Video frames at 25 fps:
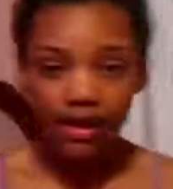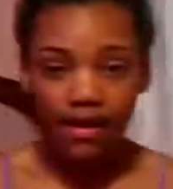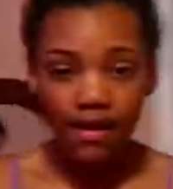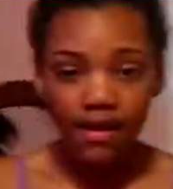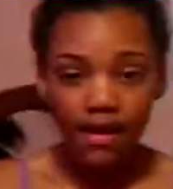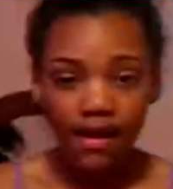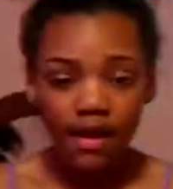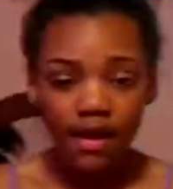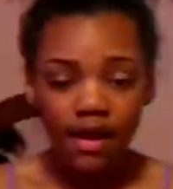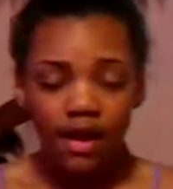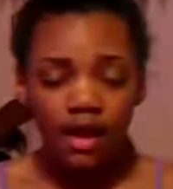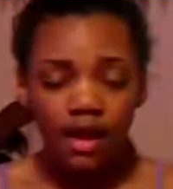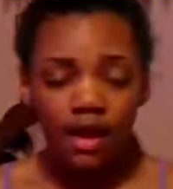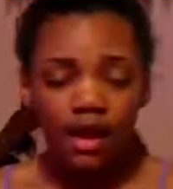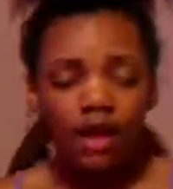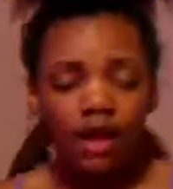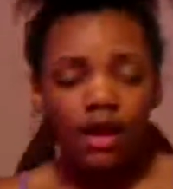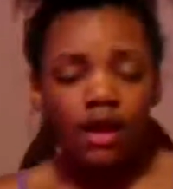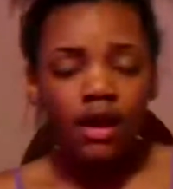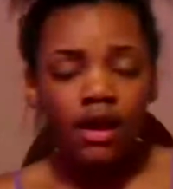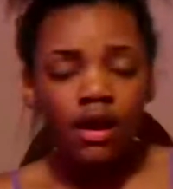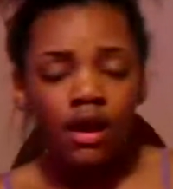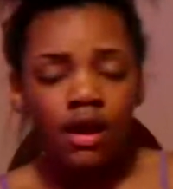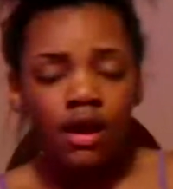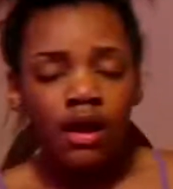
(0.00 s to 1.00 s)
Number
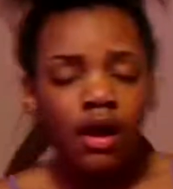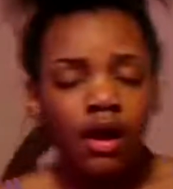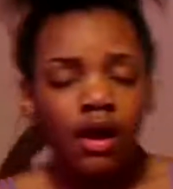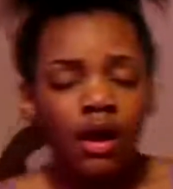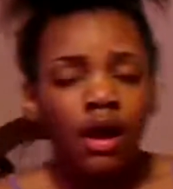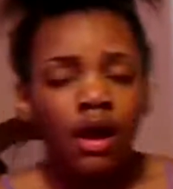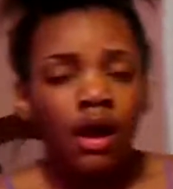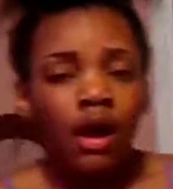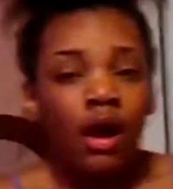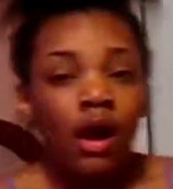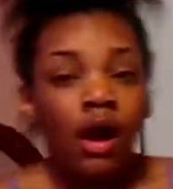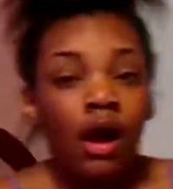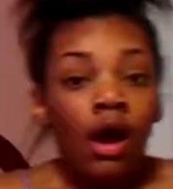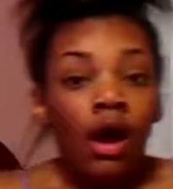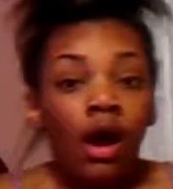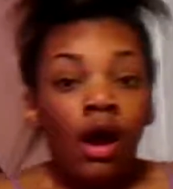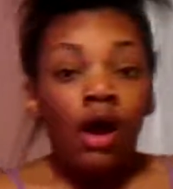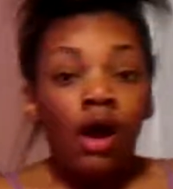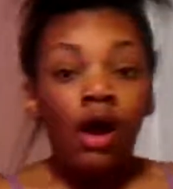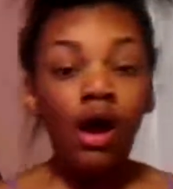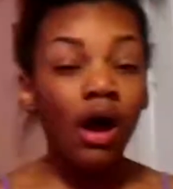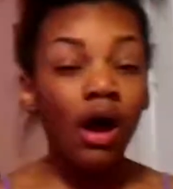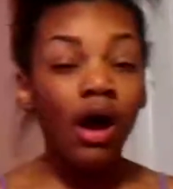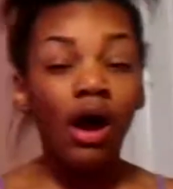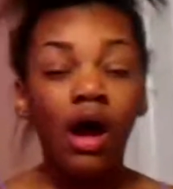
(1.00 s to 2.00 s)
5. Sneeze
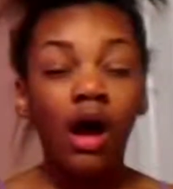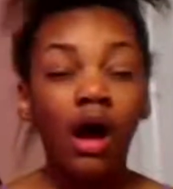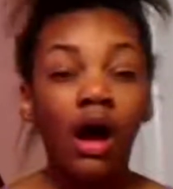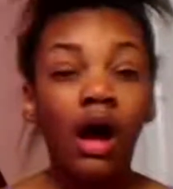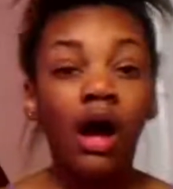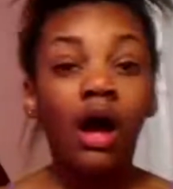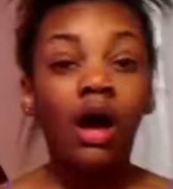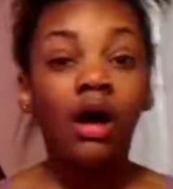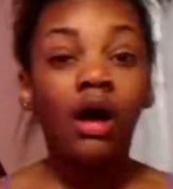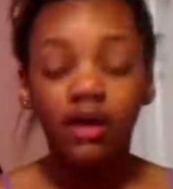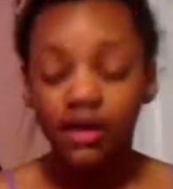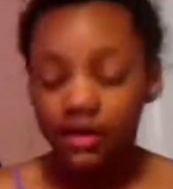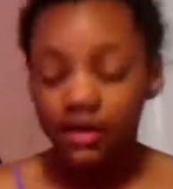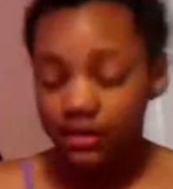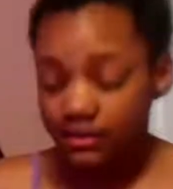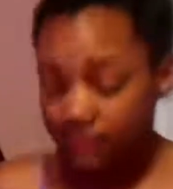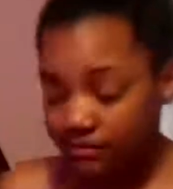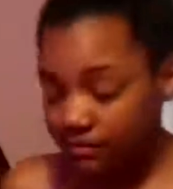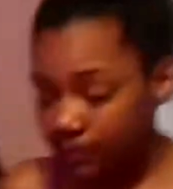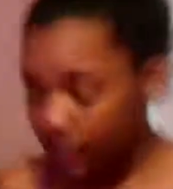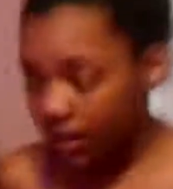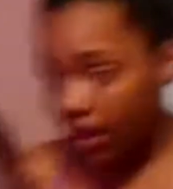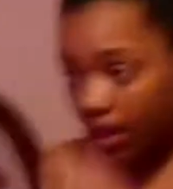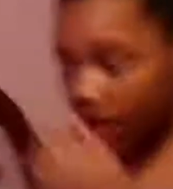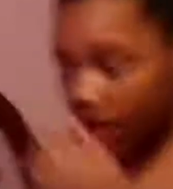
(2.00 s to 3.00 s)
with your eyes
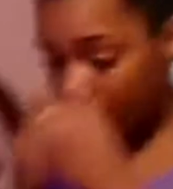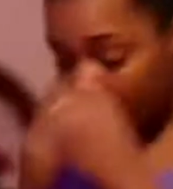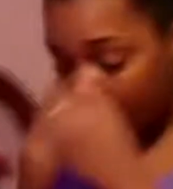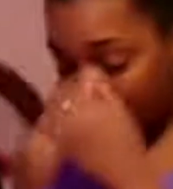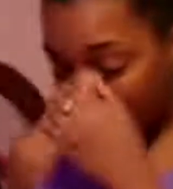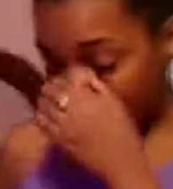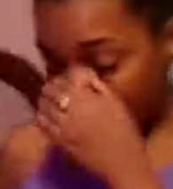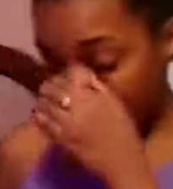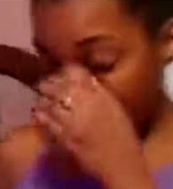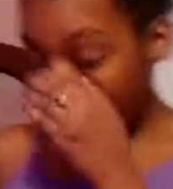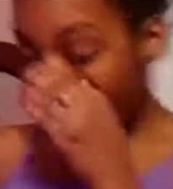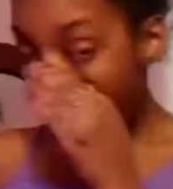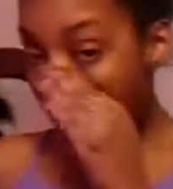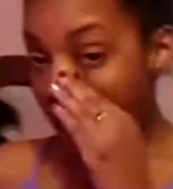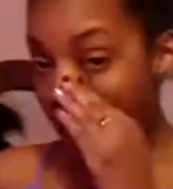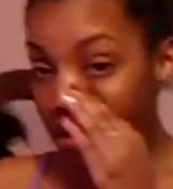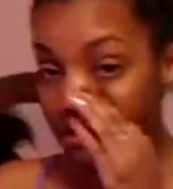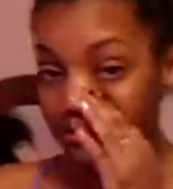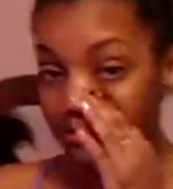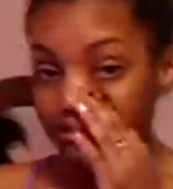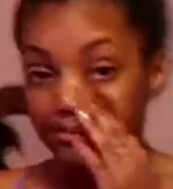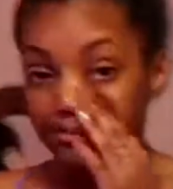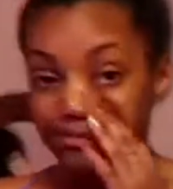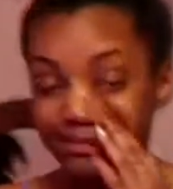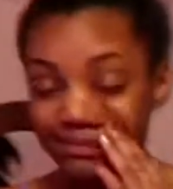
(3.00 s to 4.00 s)
open.
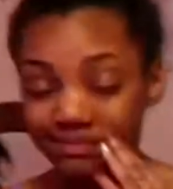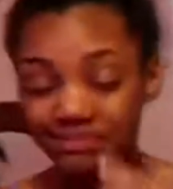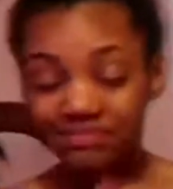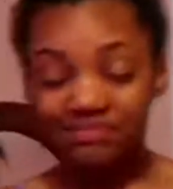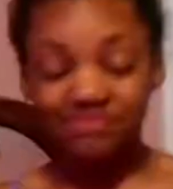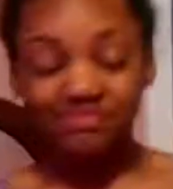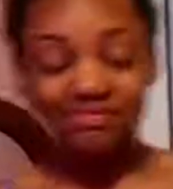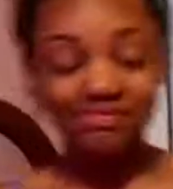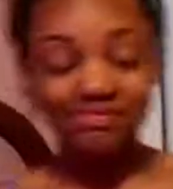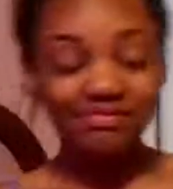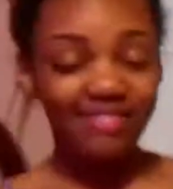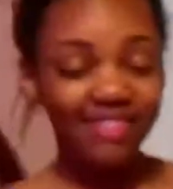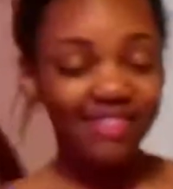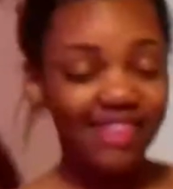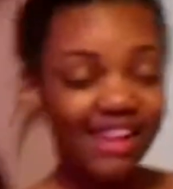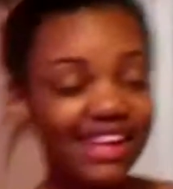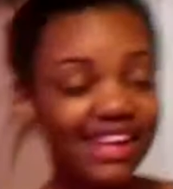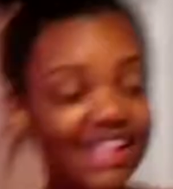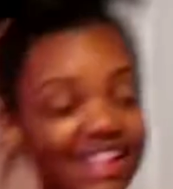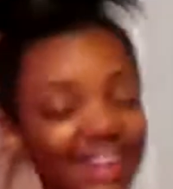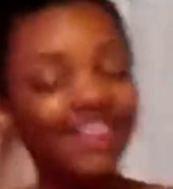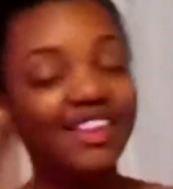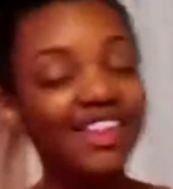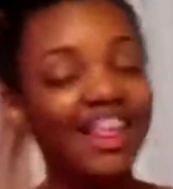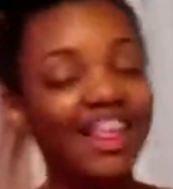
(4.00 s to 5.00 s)
Nope, you can't
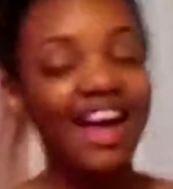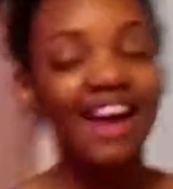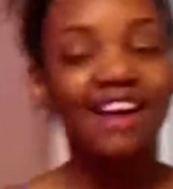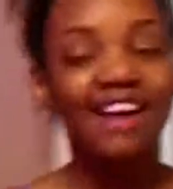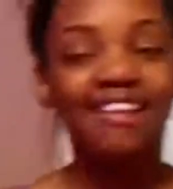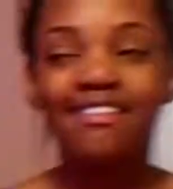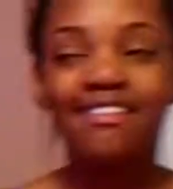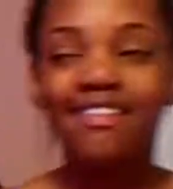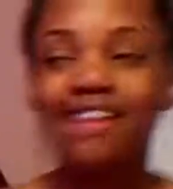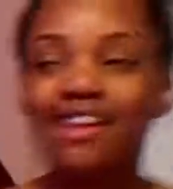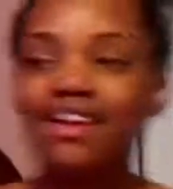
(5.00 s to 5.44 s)
sneeze with your eyes